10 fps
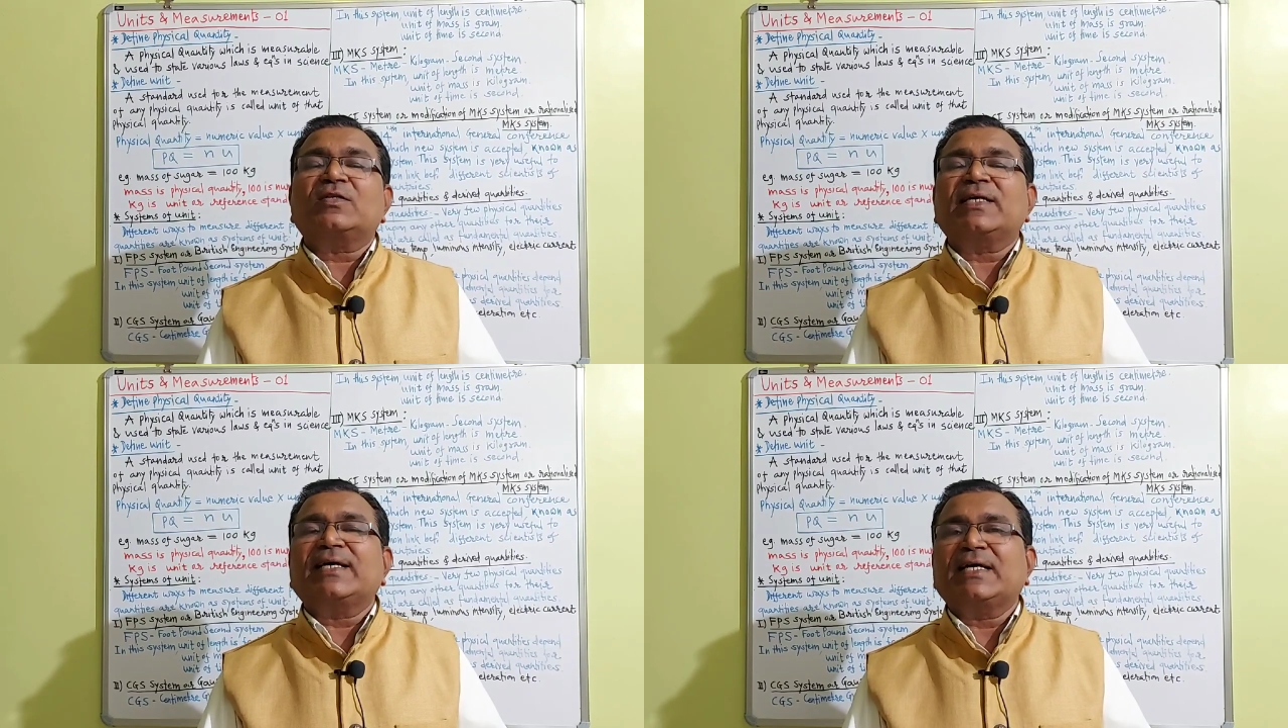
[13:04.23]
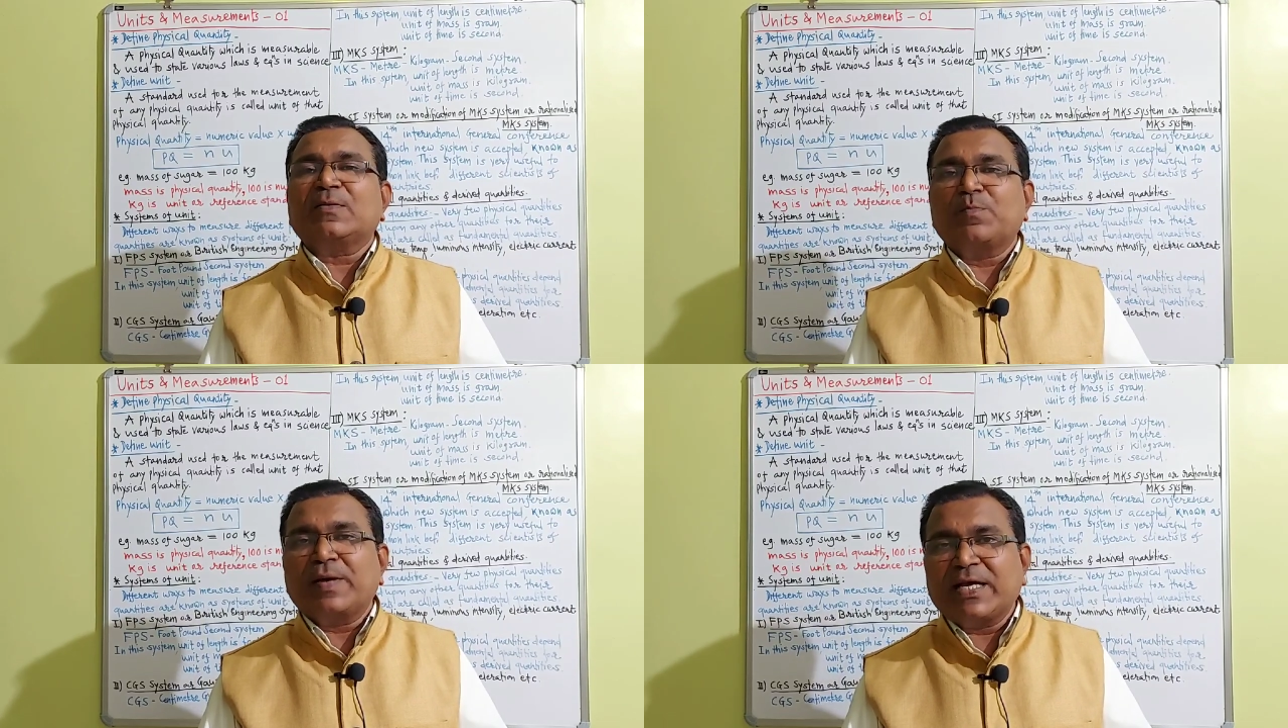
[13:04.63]
their
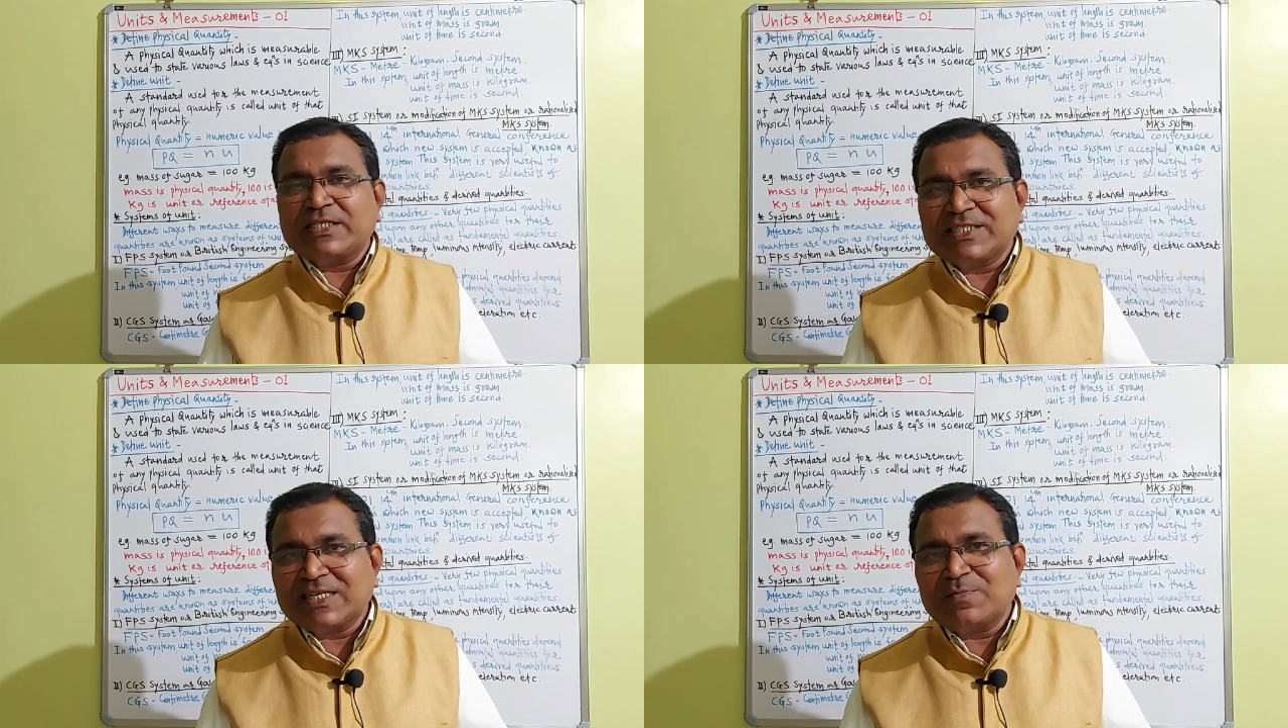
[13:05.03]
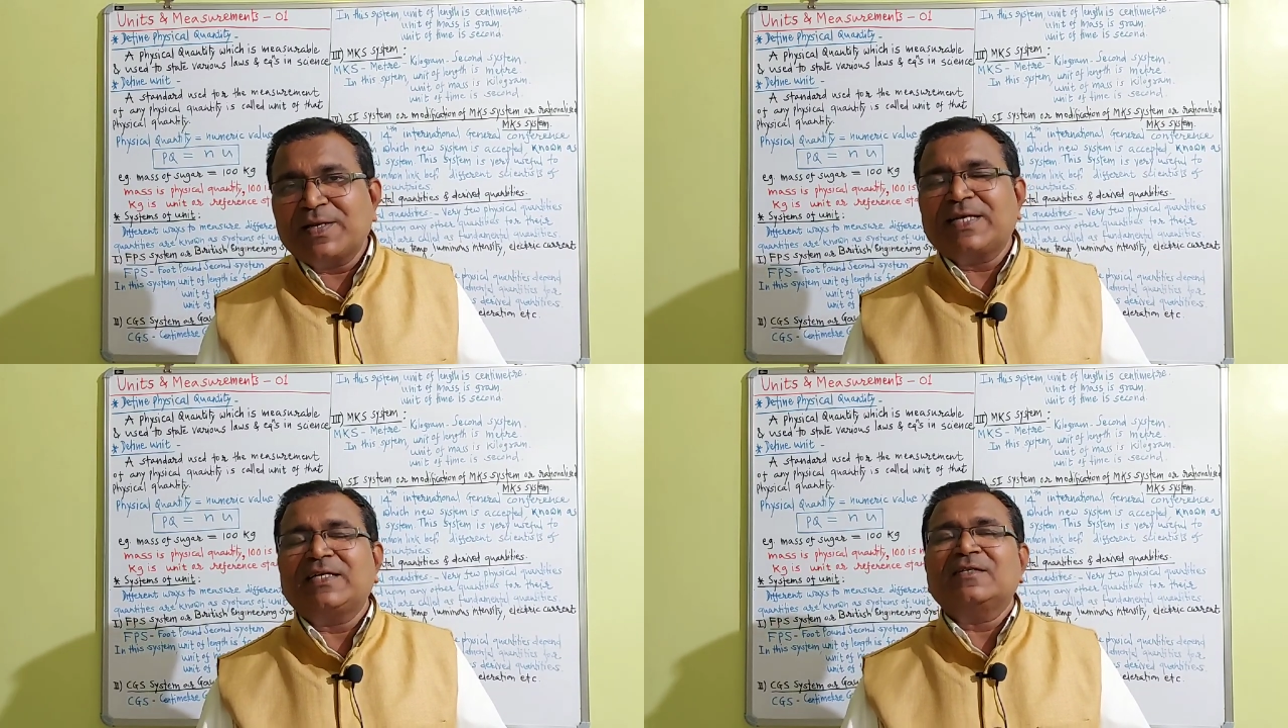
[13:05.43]

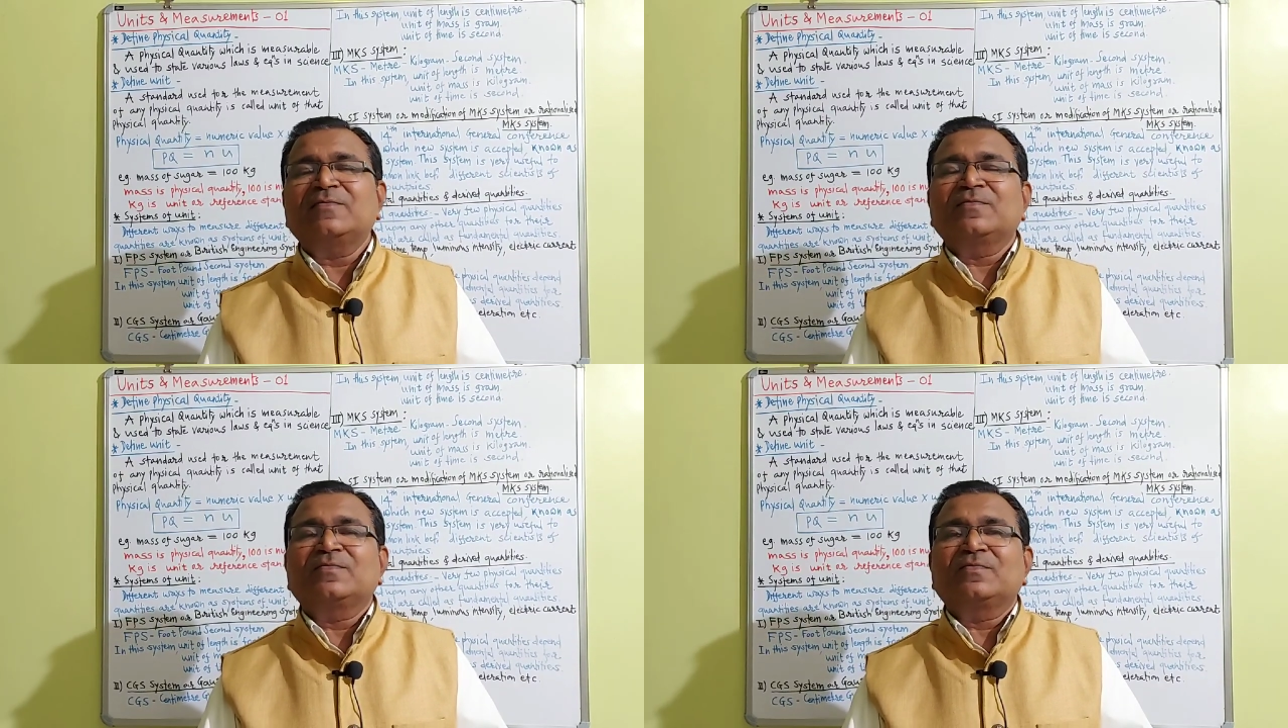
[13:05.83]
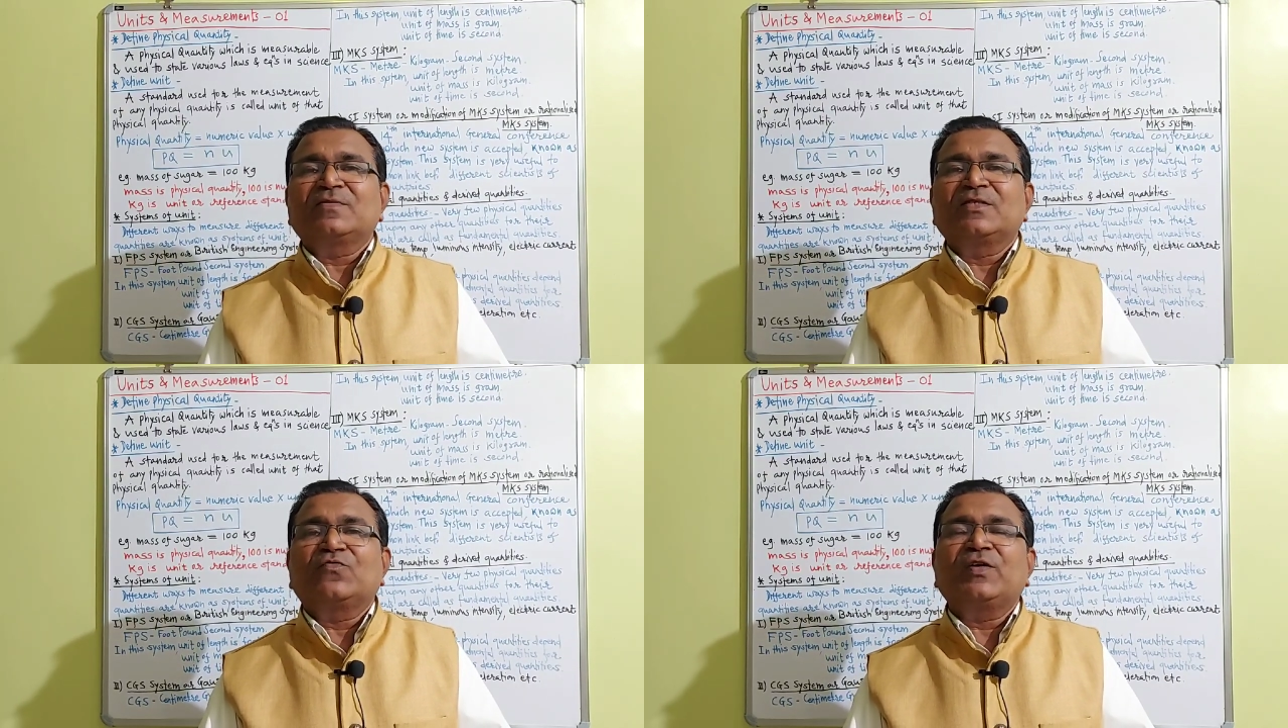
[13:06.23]
measurement,
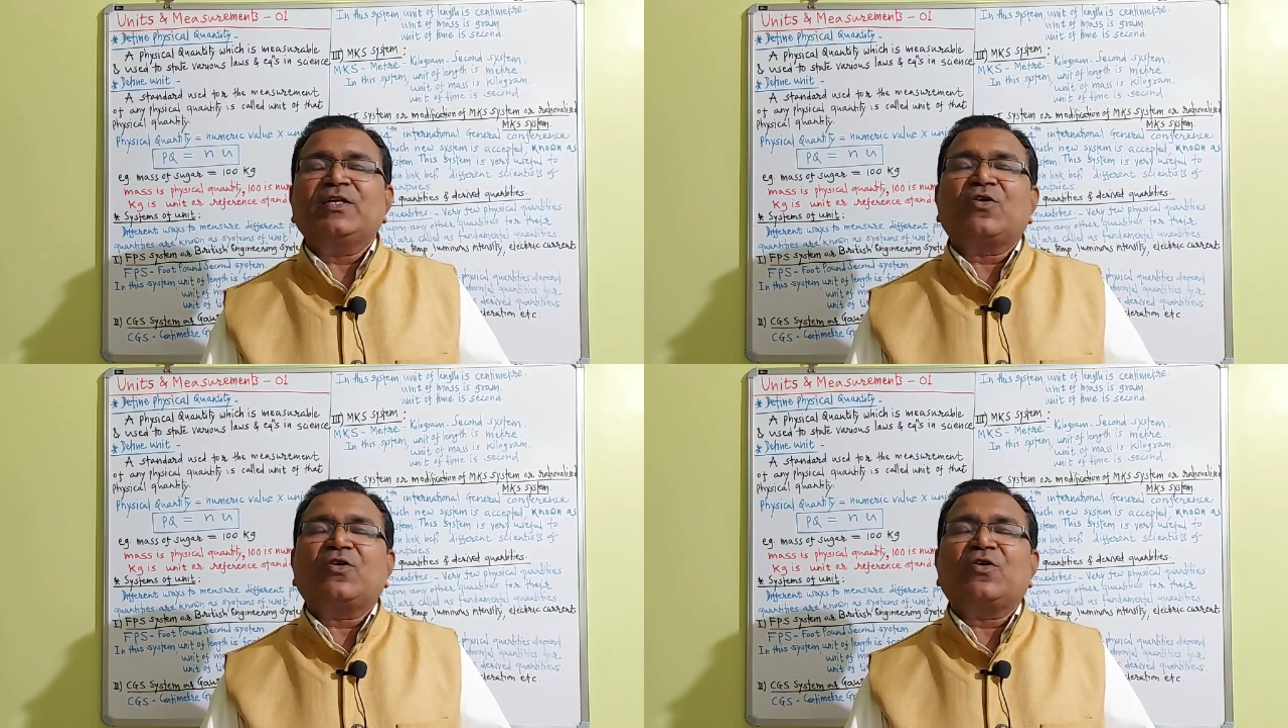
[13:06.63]
we